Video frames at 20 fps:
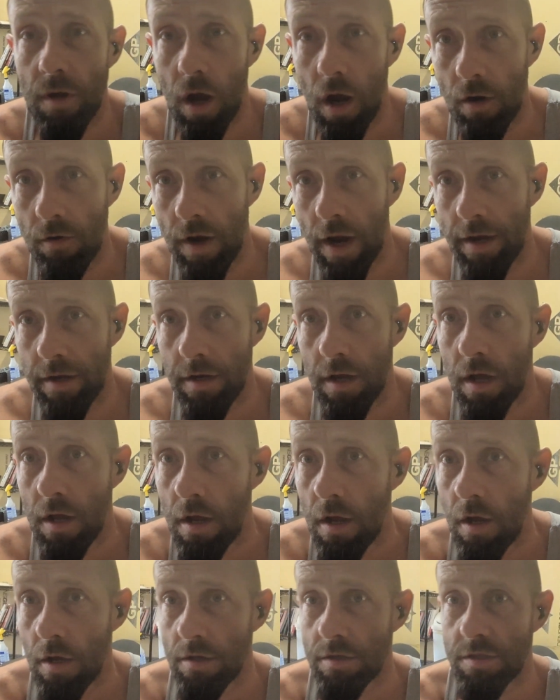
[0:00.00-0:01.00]
all right?
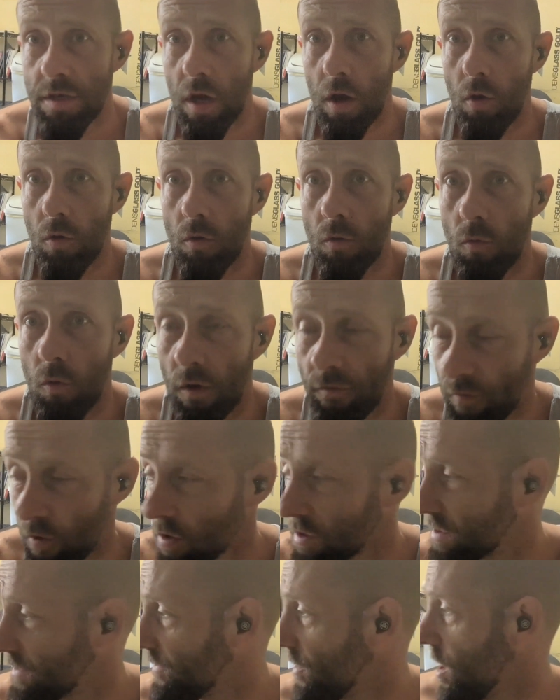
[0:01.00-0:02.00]
So, well,
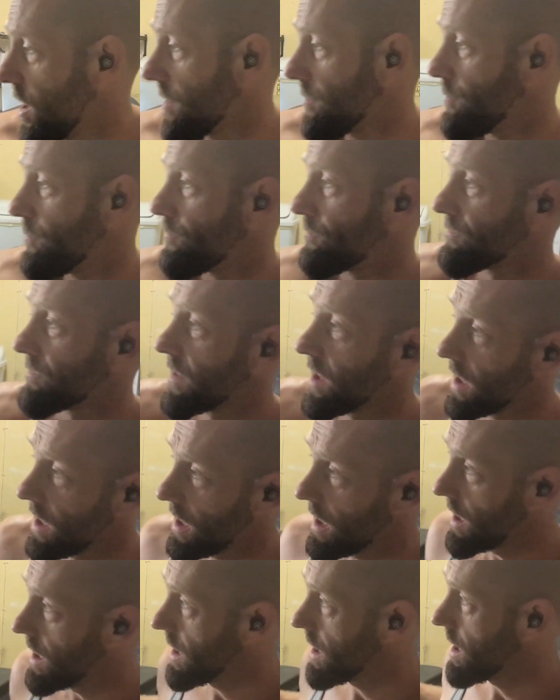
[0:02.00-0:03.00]
first of all,
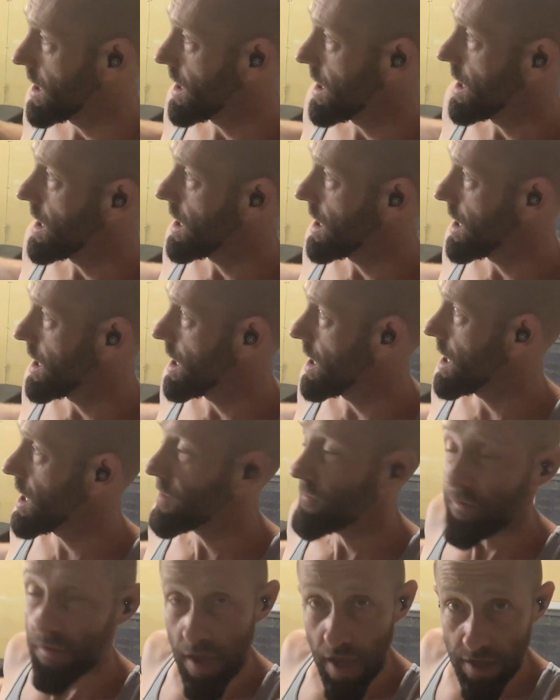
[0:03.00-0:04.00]

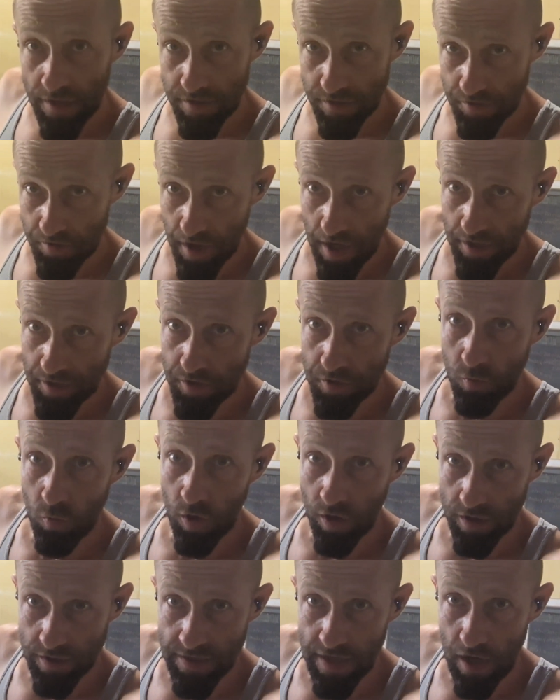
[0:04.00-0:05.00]
if that stretch
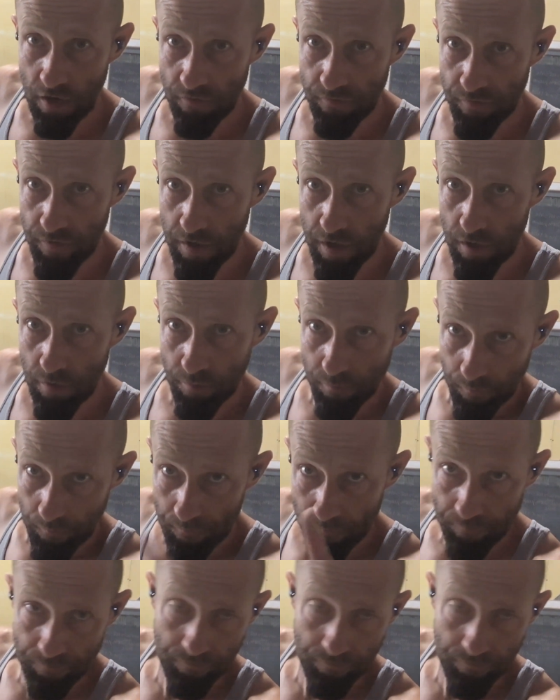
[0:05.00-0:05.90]
works out for you,